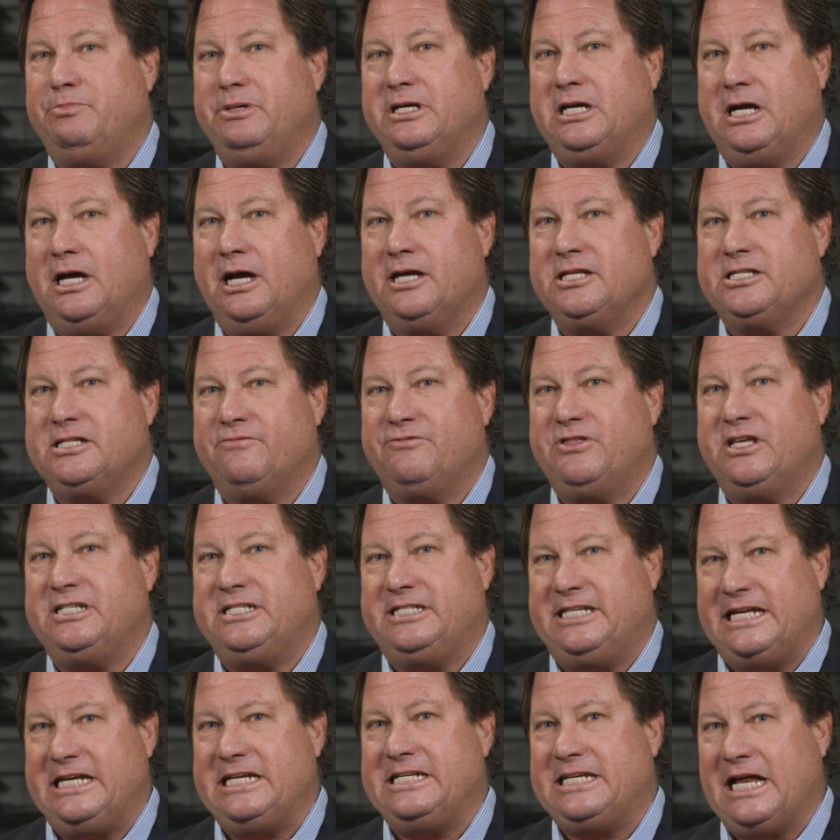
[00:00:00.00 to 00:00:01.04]
because of the
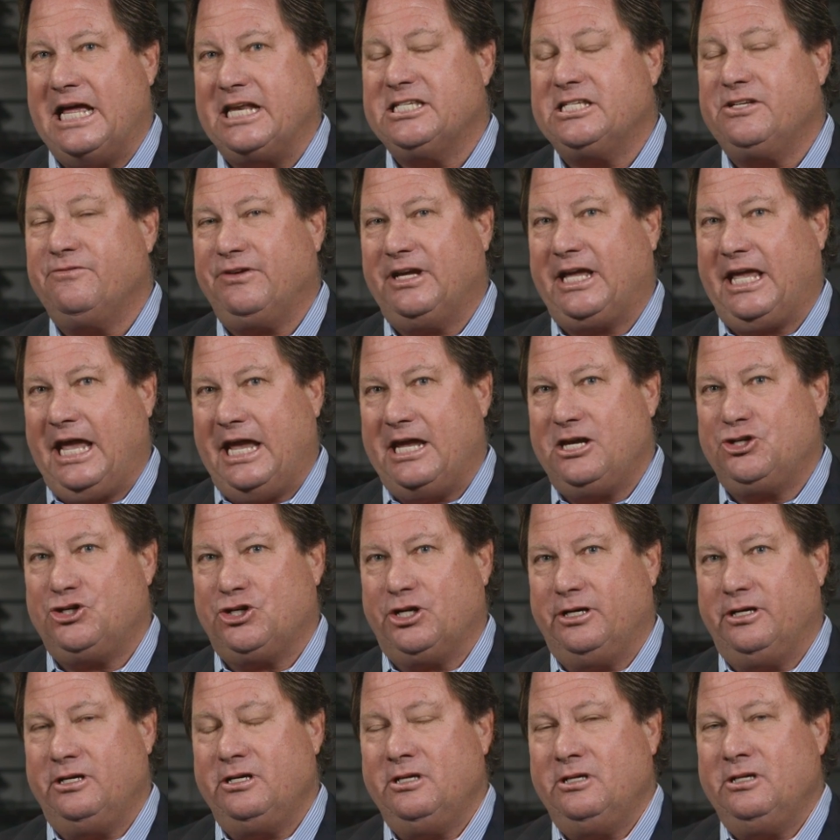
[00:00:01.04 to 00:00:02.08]

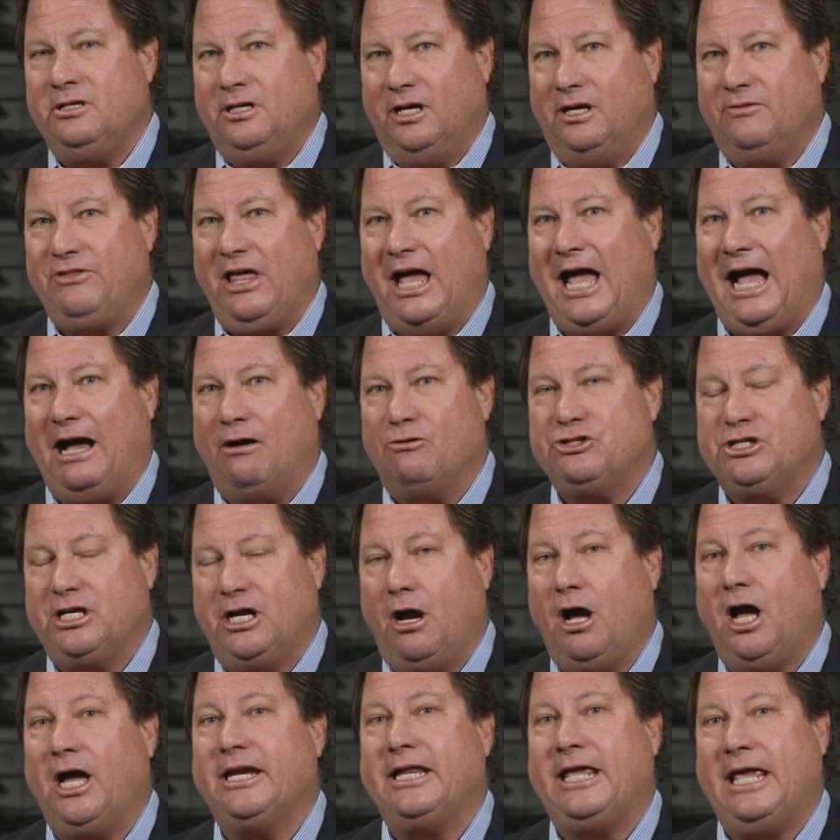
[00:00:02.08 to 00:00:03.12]
de-densification of the housing
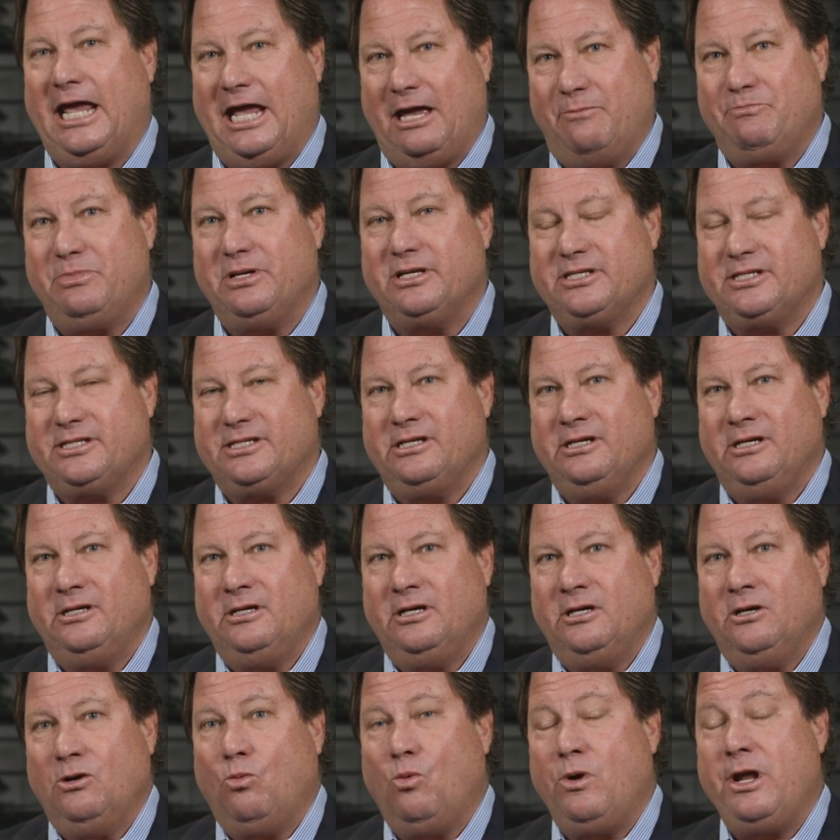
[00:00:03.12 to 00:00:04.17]
on campus.
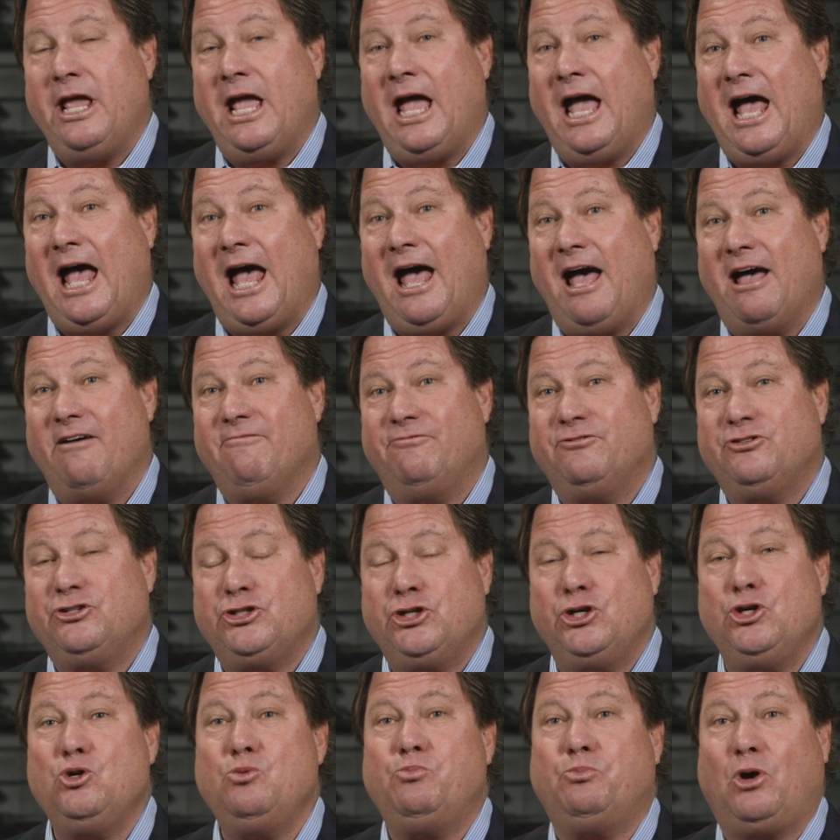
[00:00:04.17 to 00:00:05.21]
We have
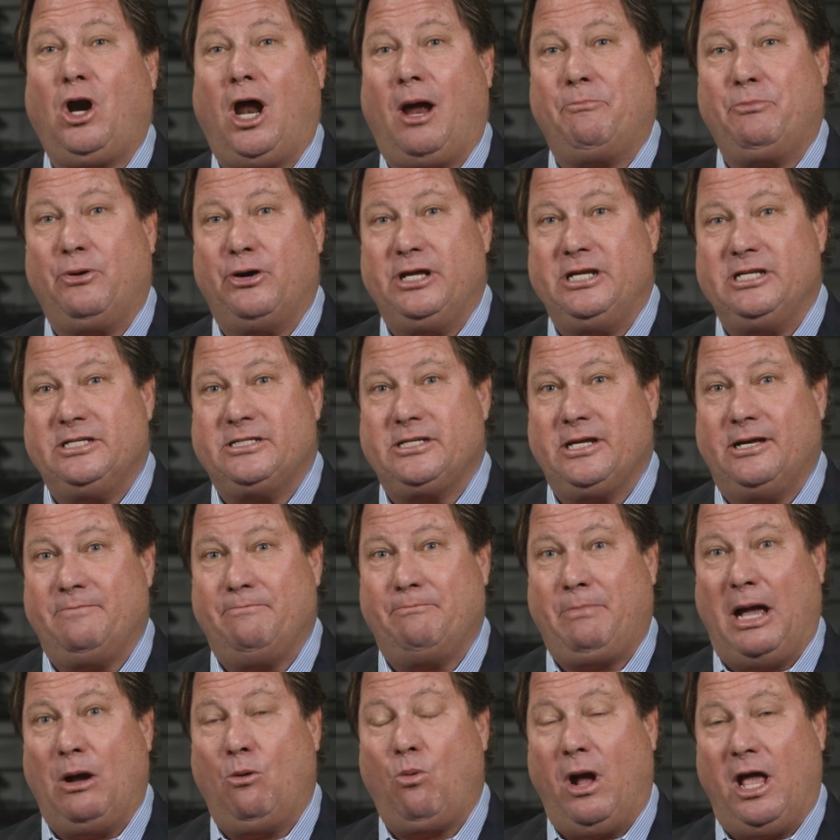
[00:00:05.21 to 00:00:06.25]
two properties,
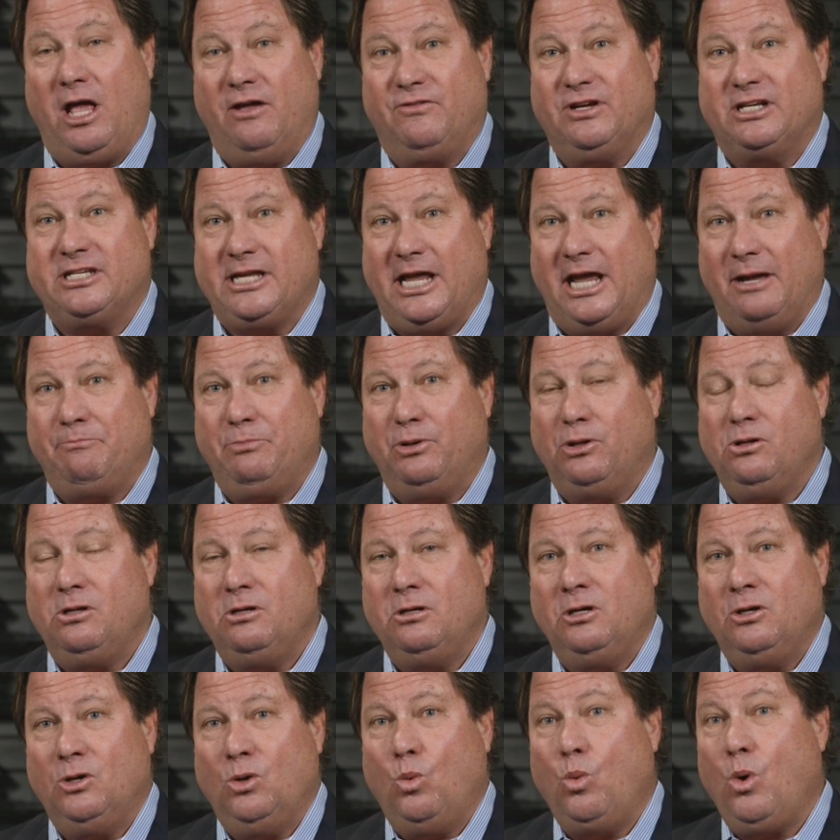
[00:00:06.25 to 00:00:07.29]
by way of example,
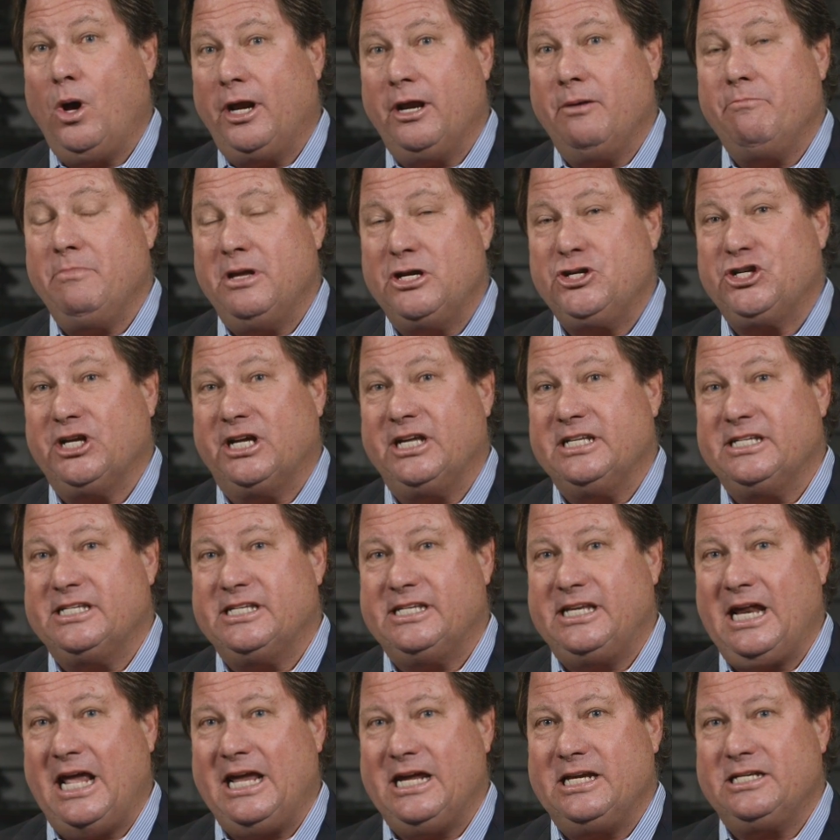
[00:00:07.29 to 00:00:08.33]
one at Michigan
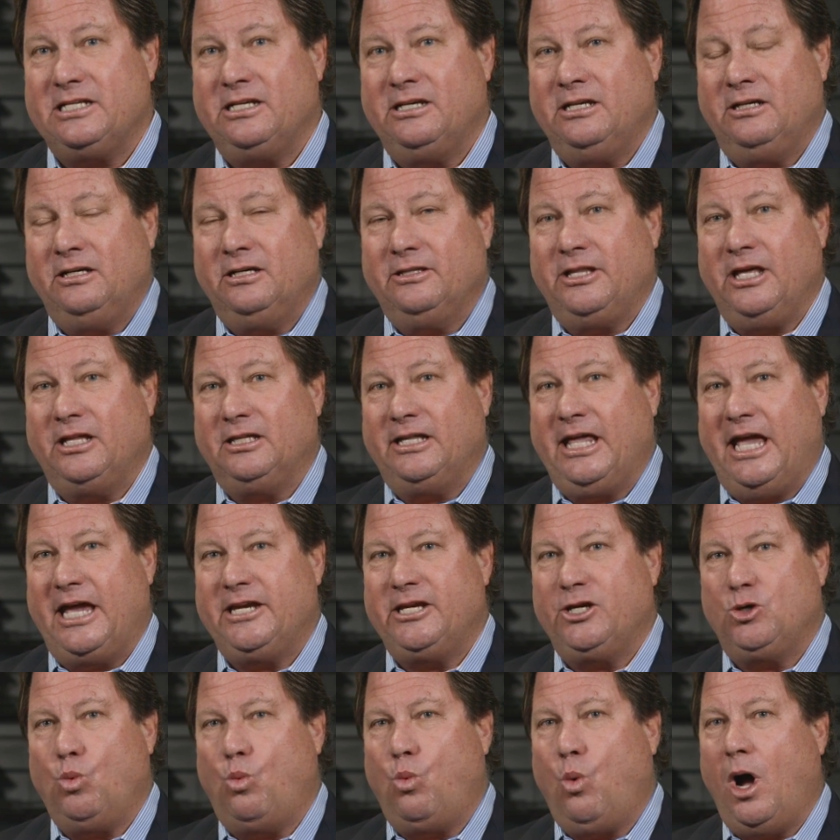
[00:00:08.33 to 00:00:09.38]
State that
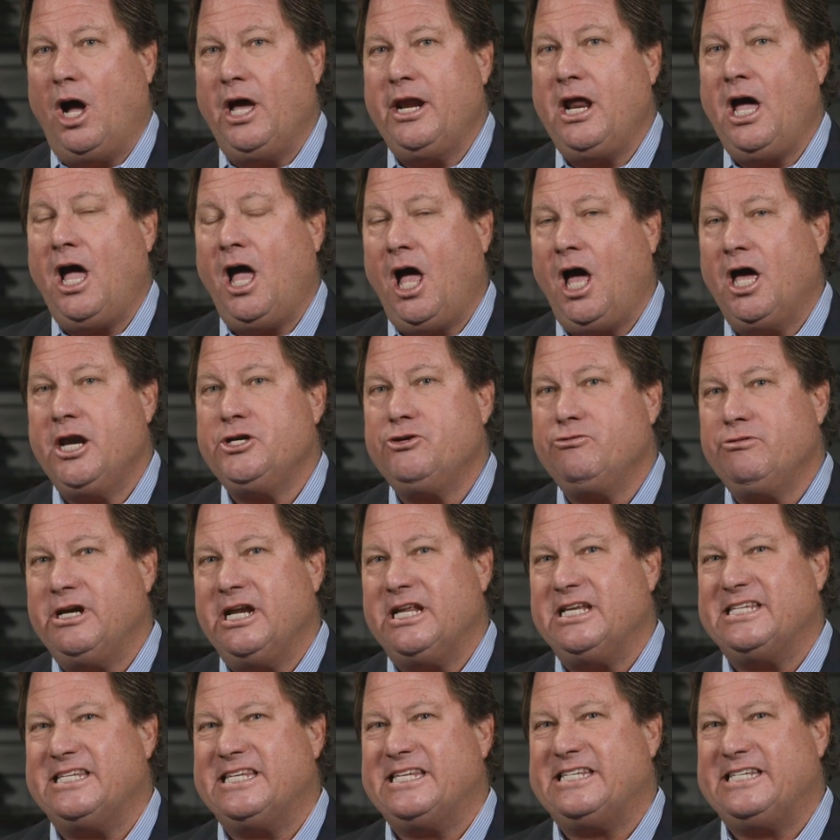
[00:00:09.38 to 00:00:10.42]
landed
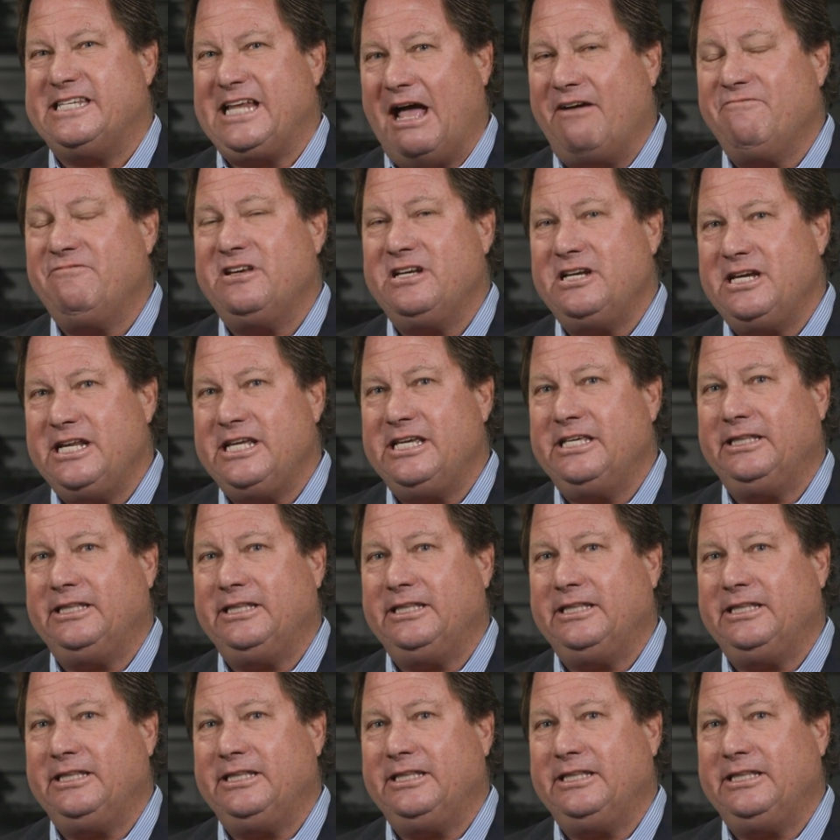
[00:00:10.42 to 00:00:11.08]
170